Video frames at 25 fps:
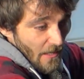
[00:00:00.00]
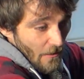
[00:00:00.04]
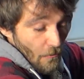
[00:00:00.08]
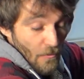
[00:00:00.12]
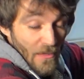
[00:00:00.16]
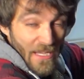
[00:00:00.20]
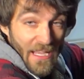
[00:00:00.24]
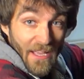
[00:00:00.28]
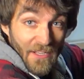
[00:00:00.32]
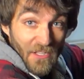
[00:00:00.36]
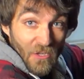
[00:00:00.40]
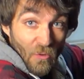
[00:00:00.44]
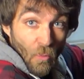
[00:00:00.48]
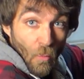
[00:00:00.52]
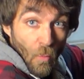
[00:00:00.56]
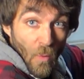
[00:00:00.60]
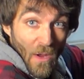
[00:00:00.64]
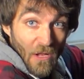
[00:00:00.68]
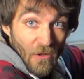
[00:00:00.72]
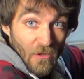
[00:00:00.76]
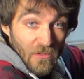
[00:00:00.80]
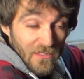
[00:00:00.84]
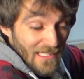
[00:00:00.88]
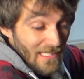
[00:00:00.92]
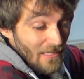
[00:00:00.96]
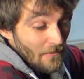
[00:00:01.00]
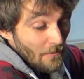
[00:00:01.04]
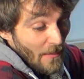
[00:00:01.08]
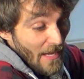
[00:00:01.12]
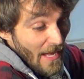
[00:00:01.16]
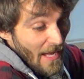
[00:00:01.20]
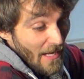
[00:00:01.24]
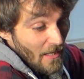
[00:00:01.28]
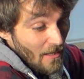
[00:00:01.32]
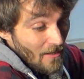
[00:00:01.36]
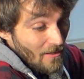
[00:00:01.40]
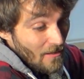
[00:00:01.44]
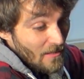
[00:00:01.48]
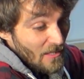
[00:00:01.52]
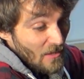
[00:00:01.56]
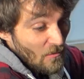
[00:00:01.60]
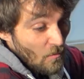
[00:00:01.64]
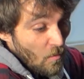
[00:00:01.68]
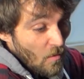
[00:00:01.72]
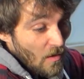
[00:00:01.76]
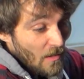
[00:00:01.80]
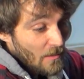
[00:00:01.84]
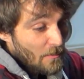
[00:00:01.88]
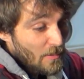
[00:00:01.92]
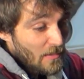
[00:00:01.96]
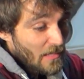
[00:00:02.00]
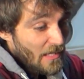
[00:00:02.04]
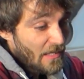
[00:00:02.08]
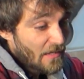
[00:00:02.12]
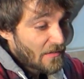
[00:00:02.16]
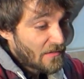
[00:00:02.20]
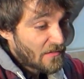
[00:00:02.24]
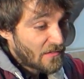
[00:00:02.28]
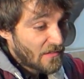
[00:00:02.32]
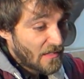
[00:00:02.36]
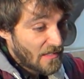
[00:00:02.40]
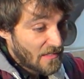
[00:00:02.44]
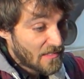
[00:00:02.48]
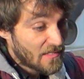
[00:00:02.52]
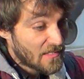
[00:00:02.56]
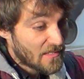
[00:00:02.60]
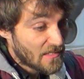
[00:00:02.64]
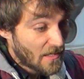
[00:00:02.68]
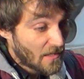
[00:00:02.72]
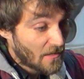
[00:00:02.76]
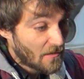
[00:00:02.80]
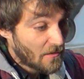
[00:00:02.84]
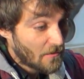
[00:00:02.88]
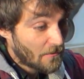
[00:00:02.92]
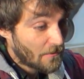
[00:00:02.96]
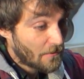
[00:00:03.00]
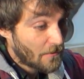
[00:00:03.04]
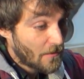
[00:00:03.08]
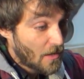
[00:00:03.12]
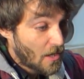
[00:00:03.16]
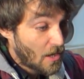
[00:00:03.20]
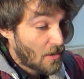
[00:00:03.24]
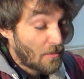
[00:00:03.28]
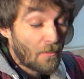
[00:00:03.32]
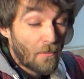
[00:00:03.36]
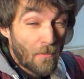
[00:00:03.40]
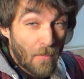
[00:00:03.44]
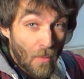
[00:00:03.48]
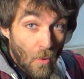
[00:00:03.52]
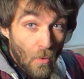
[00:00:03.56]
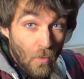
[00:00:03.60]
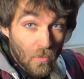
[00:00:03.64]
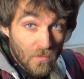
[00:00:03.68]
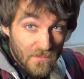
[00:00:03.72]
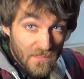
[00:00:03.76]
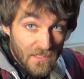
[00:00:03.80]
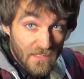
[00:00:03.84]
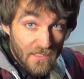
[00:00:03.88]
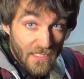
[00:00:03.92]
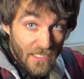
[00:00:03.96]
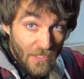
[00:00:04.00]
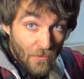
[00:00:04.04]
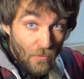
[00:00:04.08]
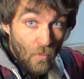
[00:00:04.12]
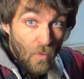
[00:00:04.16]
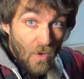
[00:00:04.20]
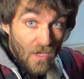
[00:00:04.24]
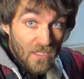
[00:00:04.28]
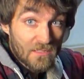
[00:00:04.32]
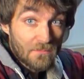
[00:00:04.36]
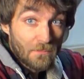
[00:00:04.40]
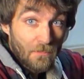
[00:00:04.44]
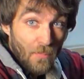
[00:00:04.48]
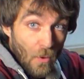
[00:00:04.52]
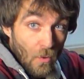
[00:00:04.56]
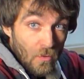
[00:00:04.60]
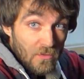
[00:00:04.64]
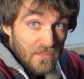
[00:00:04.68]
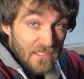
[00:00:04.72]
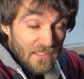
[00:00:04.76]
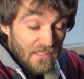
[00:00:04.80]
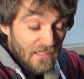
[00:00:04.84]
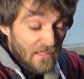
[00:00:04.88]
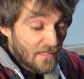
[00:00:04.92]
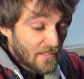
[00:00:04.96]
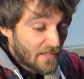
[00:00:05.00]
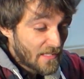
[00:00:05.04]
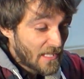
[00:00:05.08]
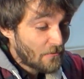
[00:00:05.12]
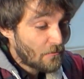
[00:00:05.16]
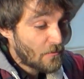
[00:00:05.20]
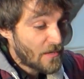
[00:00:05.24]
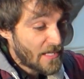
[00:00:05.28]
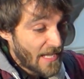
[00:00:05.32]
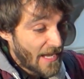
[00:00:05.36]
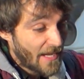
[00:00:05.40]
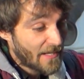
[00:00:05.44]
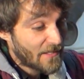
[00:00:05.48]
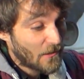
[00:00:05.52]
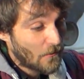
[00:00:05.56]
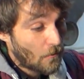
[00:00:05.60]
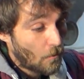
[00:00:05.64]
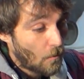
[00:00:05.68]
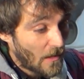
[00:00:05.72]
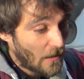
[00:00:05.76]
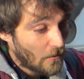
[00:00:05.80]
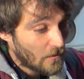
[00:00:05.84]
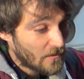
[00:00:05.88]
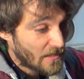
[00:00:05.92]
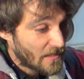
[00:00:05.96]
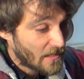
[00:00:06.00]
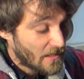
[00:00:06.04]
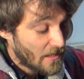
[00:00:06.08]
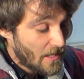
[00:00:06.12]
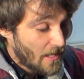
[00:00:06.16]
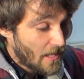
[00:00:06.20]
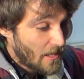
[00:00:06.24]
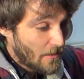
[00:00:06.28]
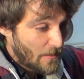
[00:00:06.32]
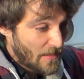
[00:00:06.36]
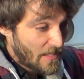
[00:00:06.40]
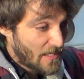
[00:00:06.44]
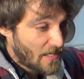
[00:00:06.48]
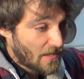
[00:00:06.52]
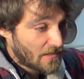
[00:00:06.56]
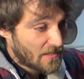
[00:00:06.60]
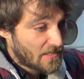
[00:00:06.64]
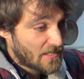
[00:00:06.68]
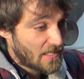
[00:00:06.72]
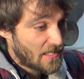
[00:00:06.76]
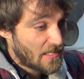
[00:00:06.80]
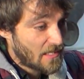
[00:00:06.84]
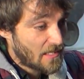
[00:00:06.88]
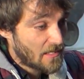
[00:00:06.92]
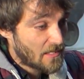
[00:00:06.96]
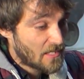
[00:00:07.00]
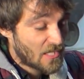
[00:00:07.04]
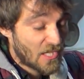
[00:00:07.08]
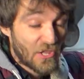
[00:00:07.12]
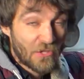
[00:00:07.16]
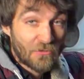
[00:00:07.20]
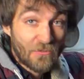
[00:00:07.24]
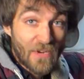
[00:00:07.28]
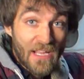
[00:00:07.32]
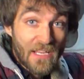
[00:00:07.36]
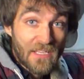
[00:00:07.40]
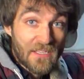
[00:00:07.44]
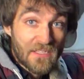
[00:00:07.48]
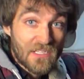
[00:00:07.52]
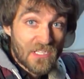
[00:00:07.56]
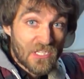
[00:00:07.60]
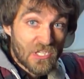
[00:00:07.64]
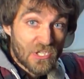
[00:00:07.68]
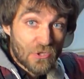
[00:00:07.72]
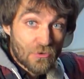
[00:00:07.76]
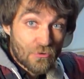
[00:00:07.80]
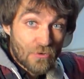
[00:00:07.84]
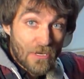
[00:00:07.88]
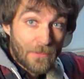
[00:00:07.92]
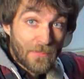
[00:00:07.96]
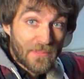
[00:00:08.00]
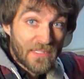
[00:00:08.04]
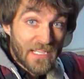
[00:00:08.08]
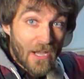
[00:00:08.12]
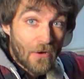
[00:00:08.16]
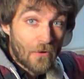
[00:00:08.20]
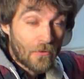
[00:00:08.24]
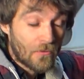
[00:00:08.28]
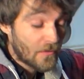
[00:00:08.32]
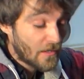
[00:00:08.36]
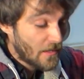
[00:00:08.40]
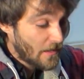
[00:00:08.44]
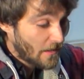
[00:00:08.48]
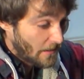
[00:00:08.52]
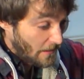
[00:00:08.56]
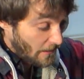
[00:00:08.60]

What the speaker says: We had to weld it back on in one place instead of a bolt. It was bolted and then we had to weld it because the threads stripped out.